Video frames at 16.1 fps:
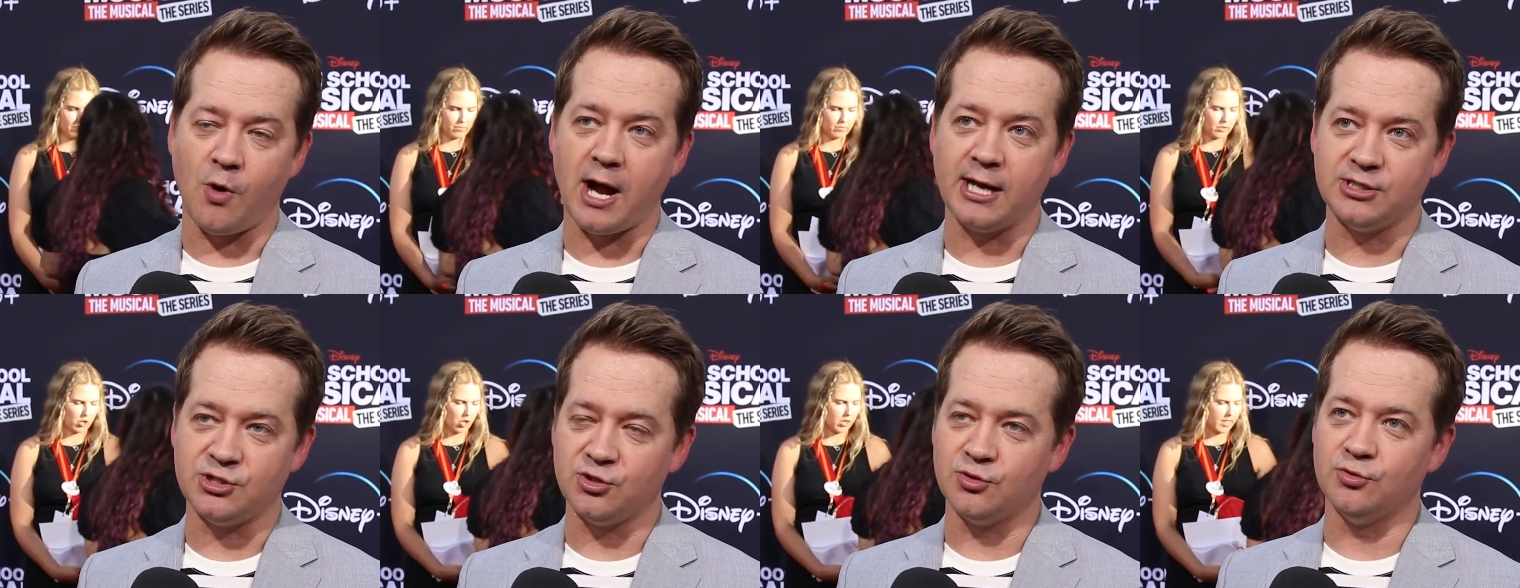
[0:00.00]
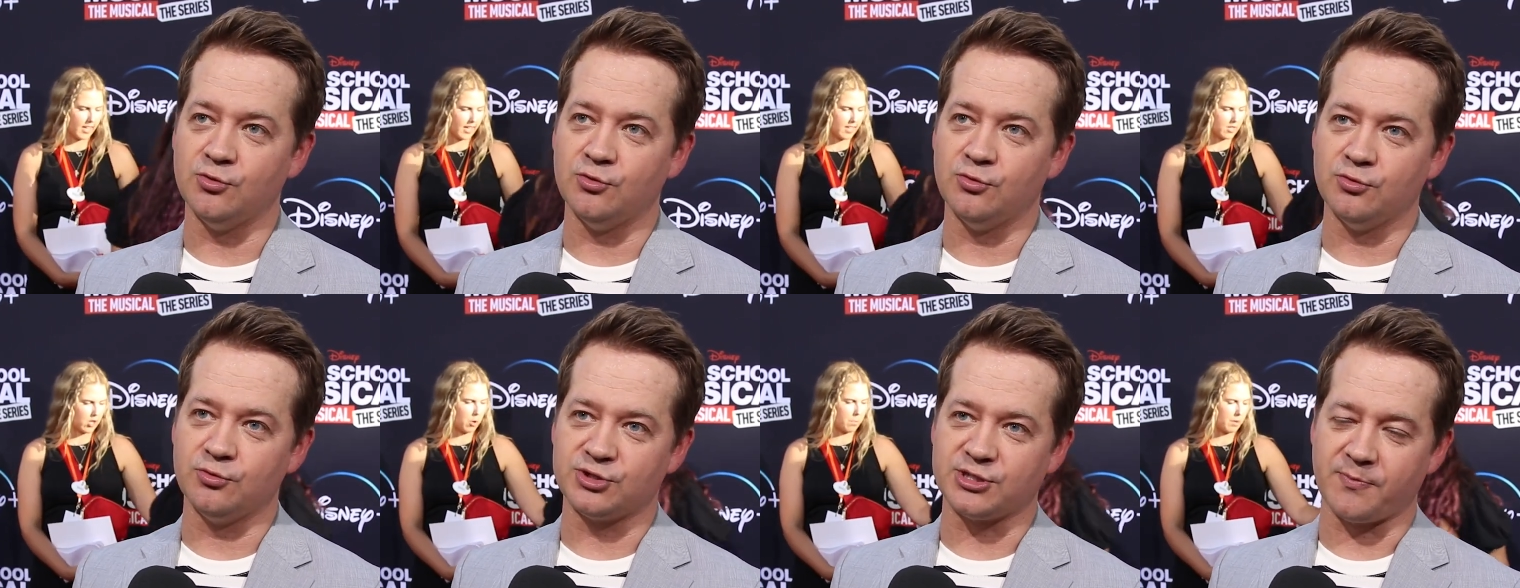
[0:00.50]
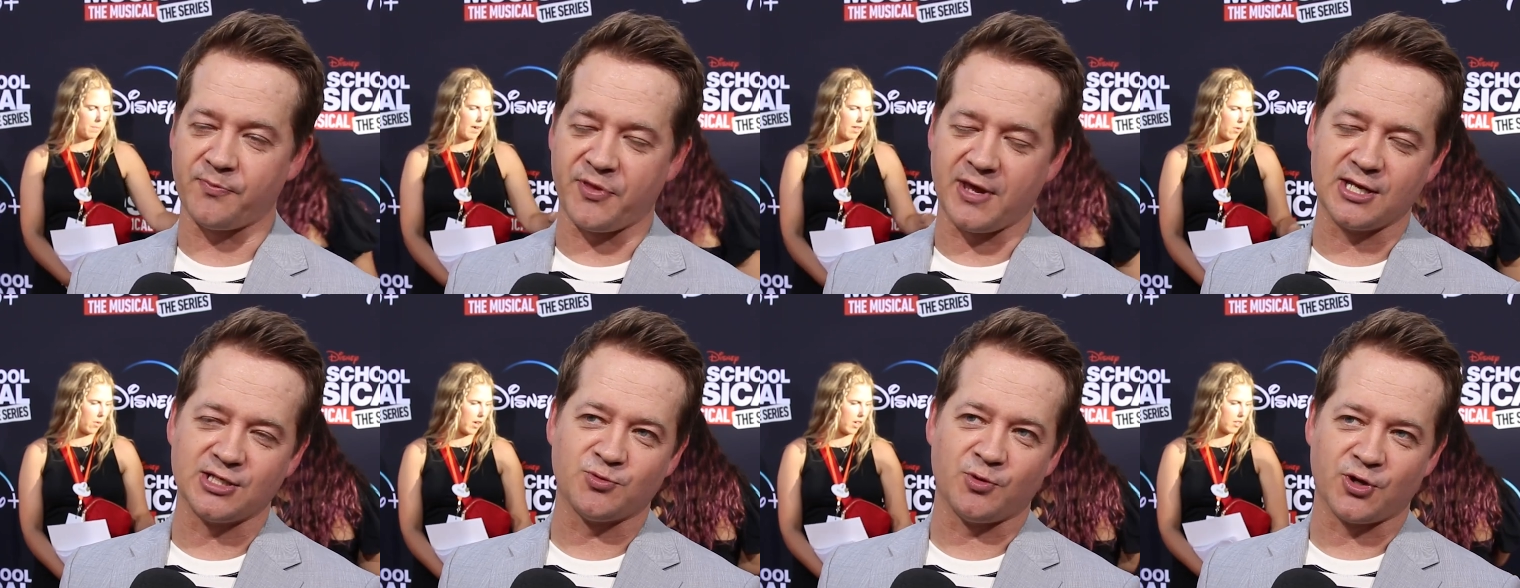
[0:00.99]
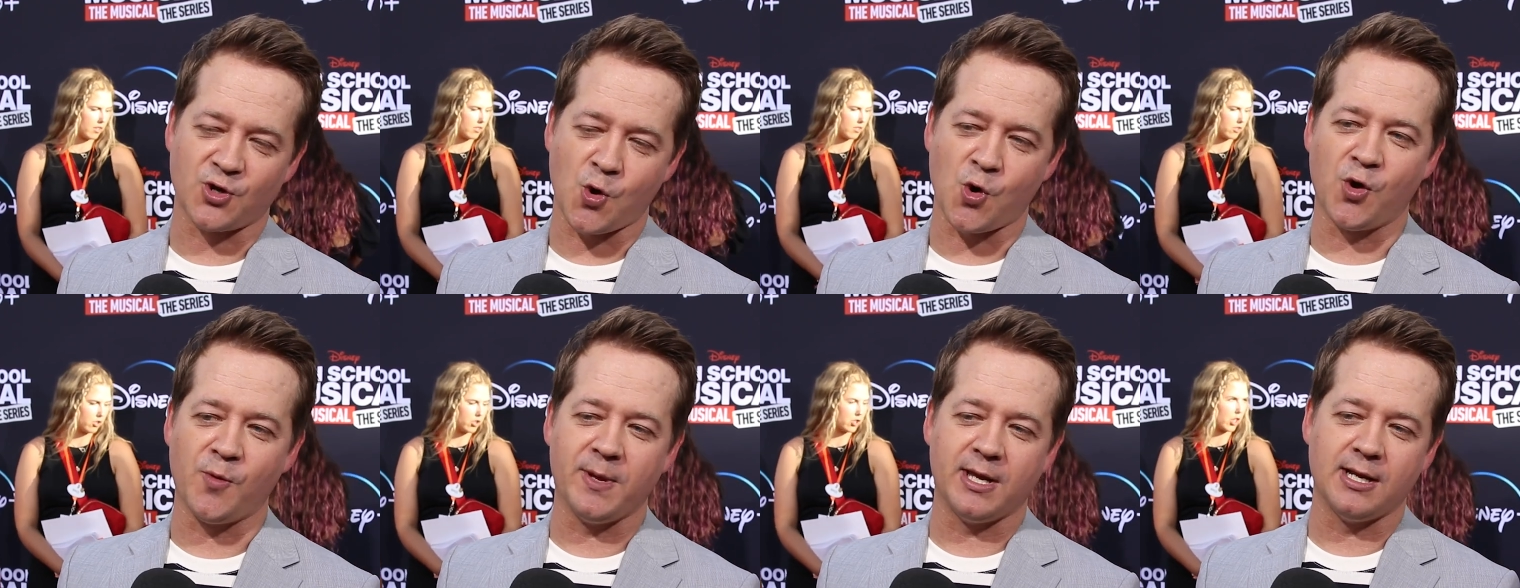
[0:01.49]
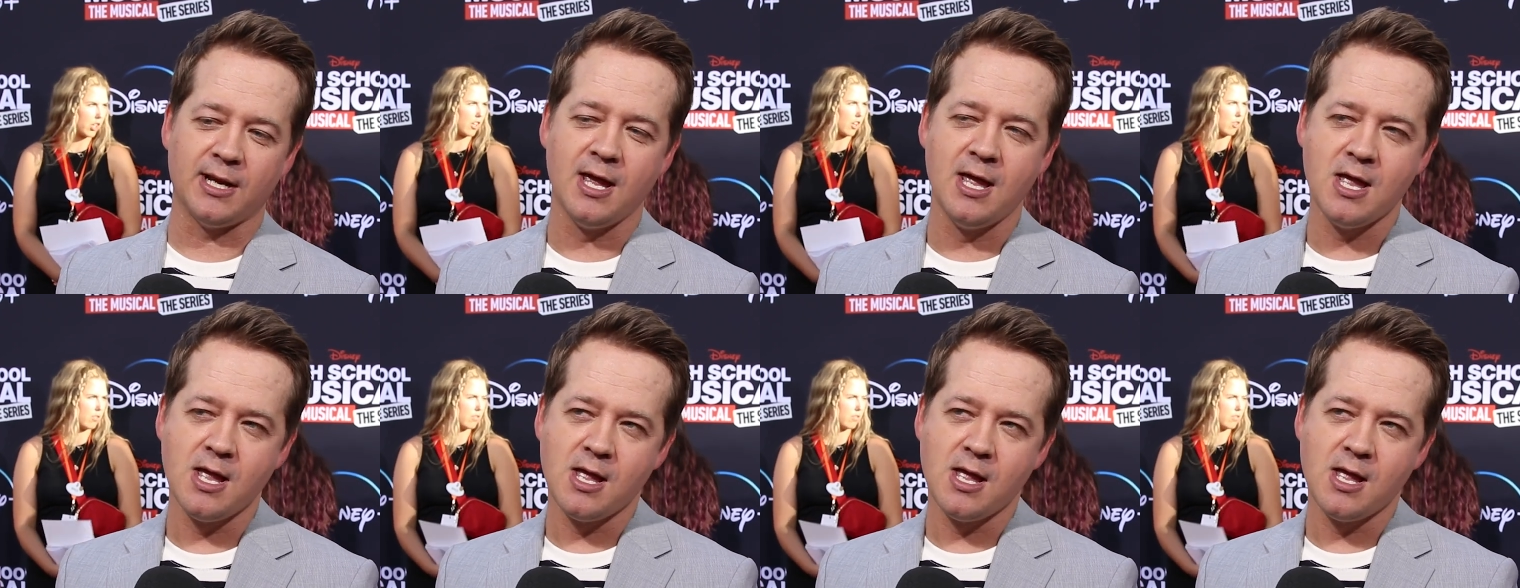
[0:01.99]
Speaker 1: I do some things with Corbin